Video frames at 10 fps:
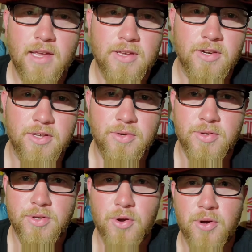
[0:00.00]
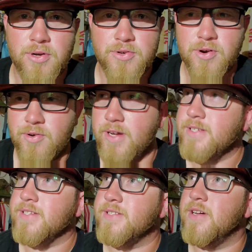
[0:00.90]
You go on joyrides
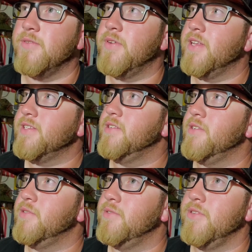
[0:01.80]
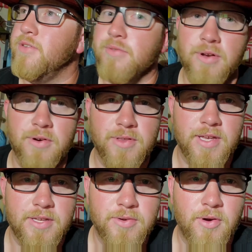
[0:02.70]
and stuff, and until you learn
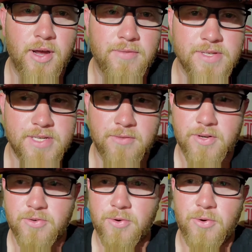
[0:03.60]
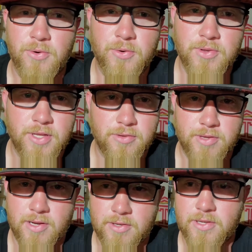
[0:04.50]
that you don't have the self-control that you
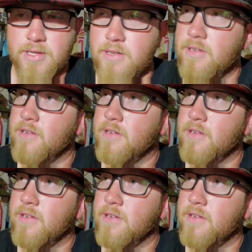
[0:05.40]
thought you did,